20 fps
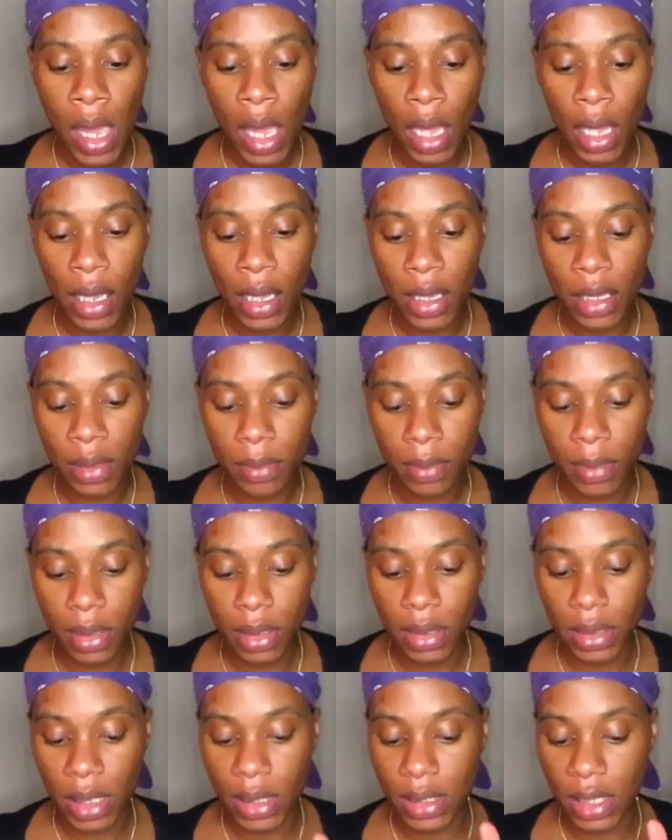
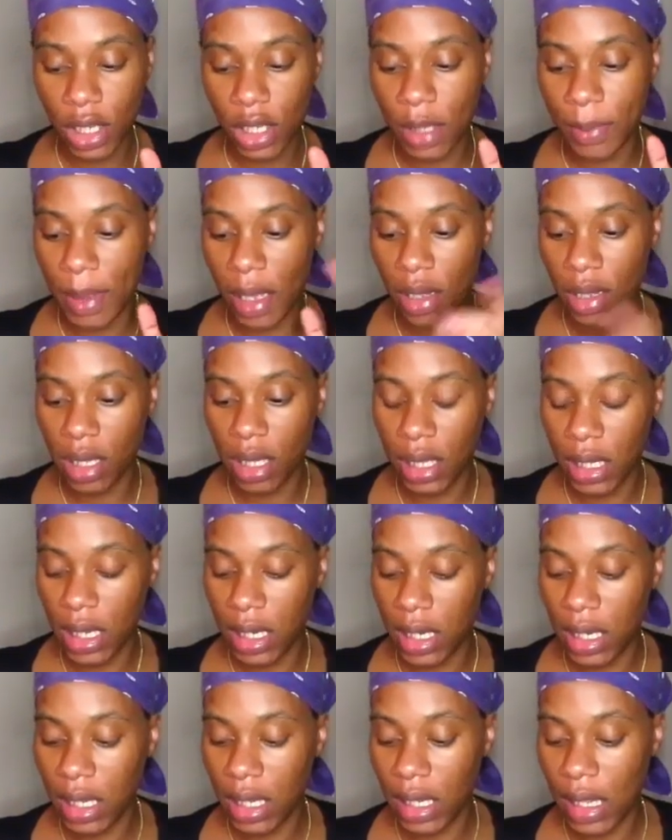They tell you about
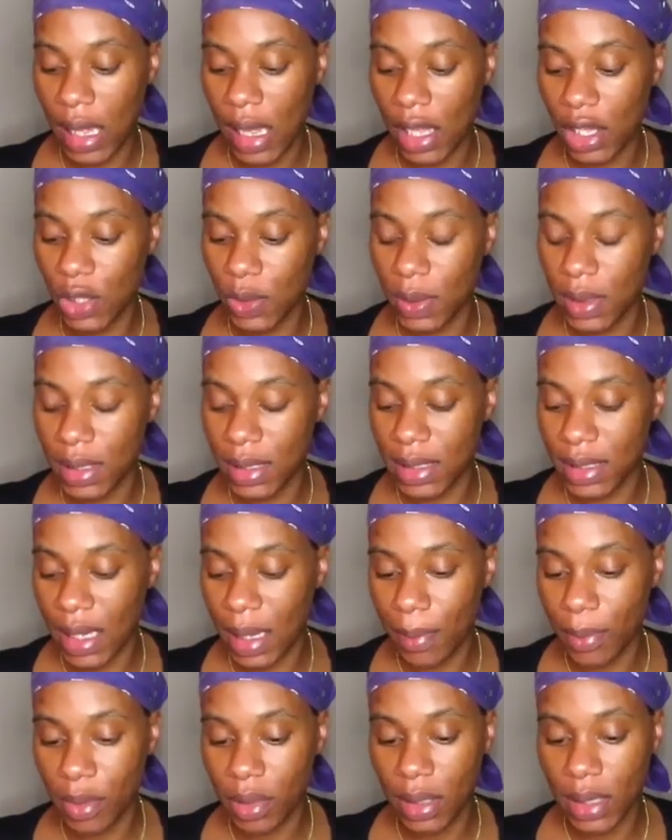cleaning, how to
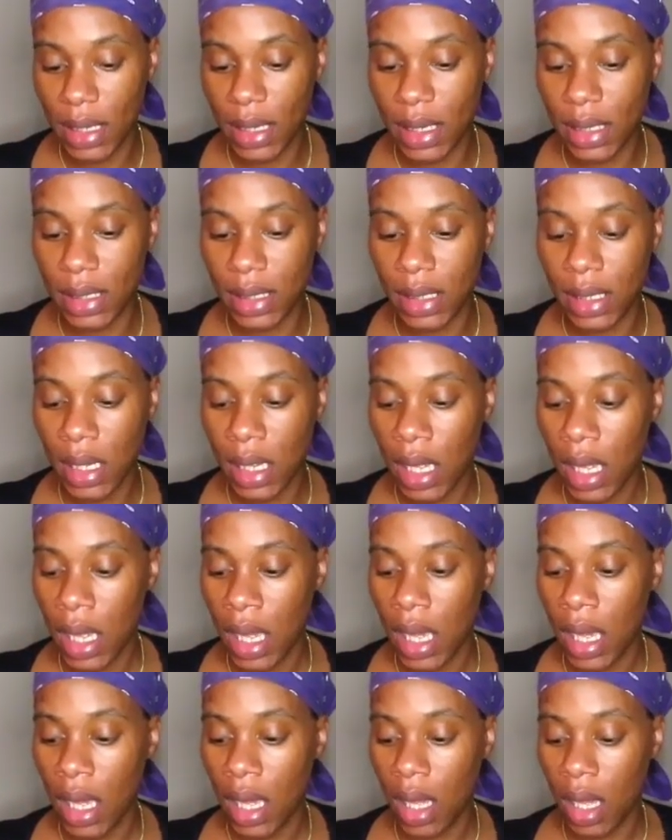assemble it,
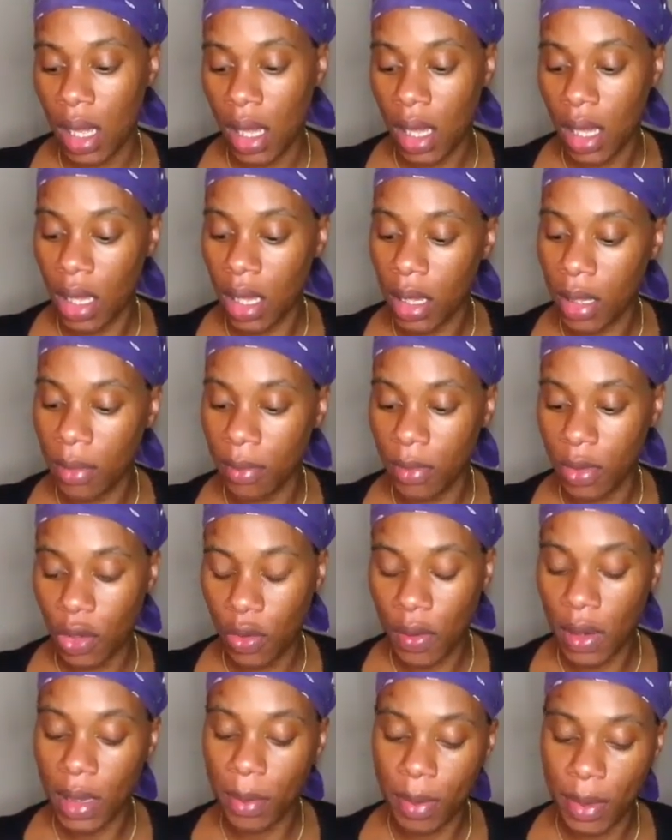
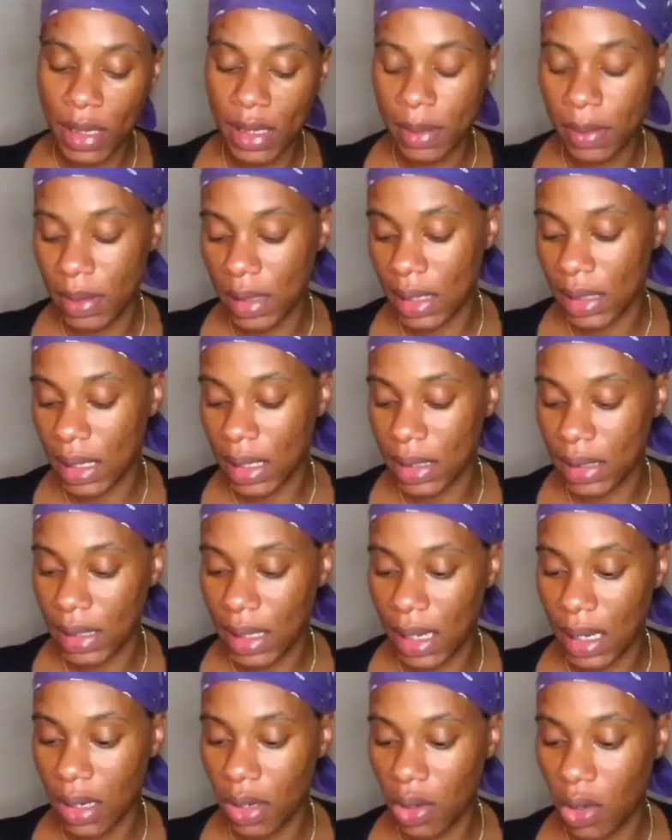correct placement. As I
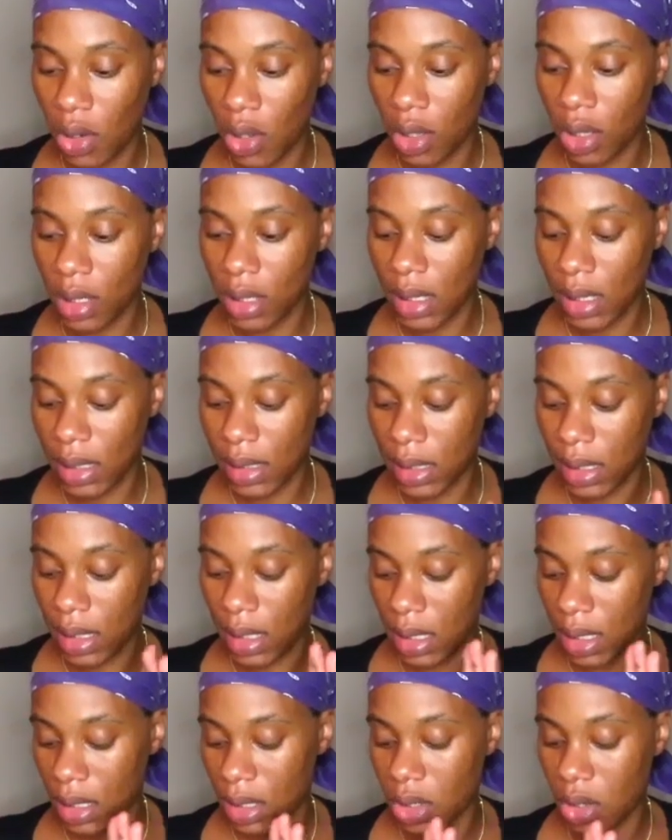said, all of this
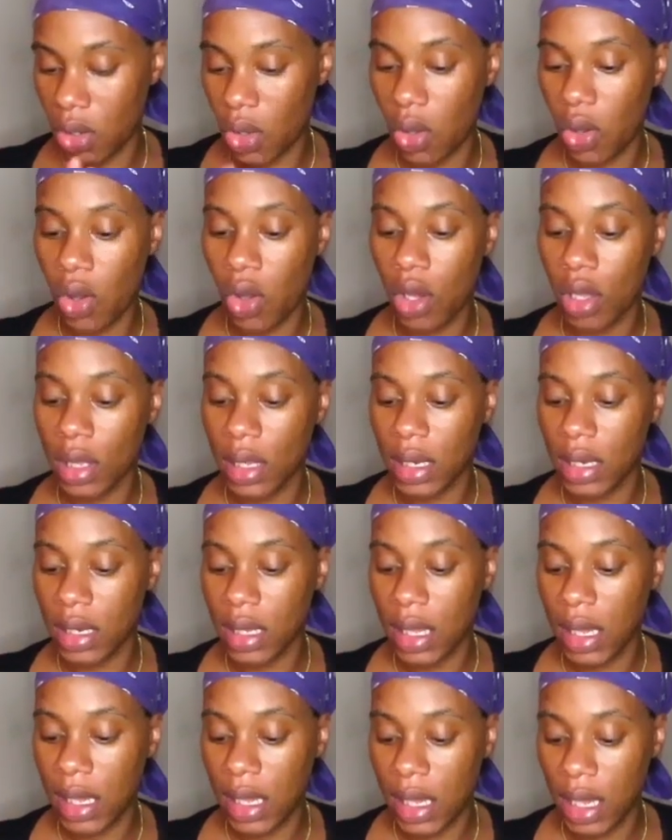is all in
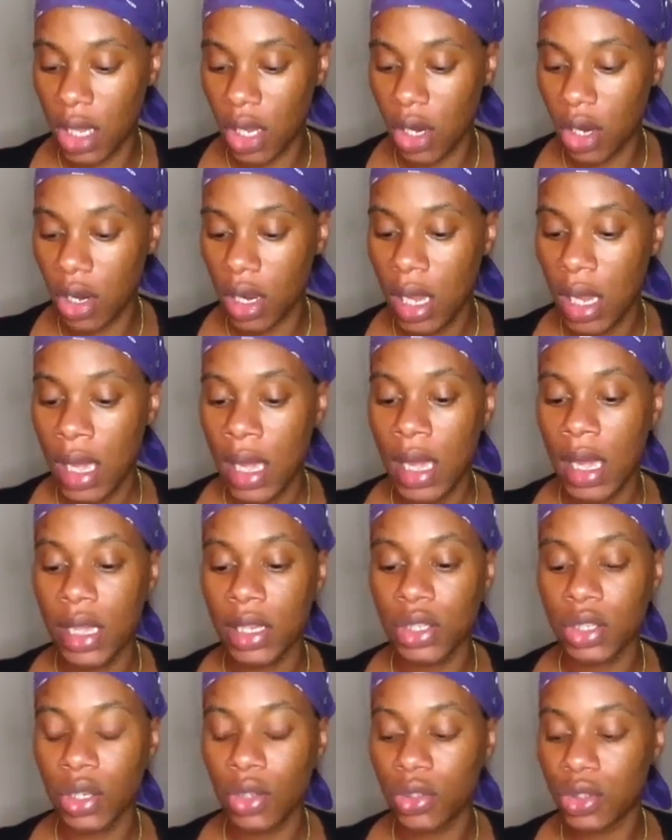here.
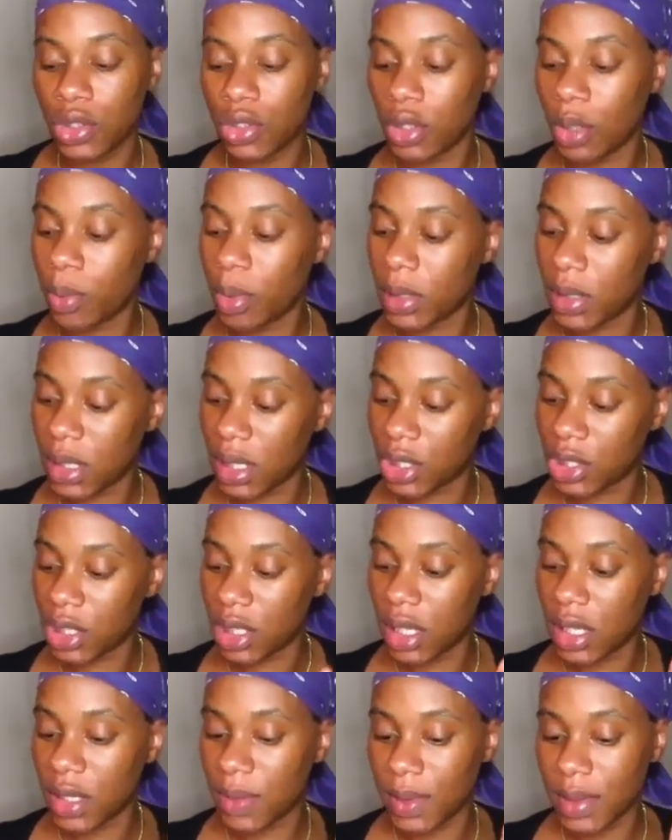It shows you the
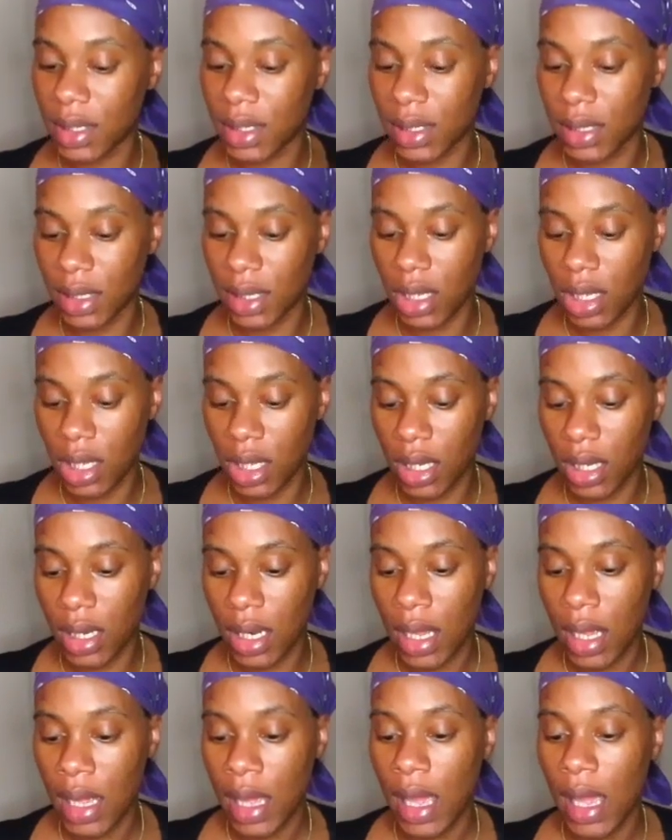positionings, which is good.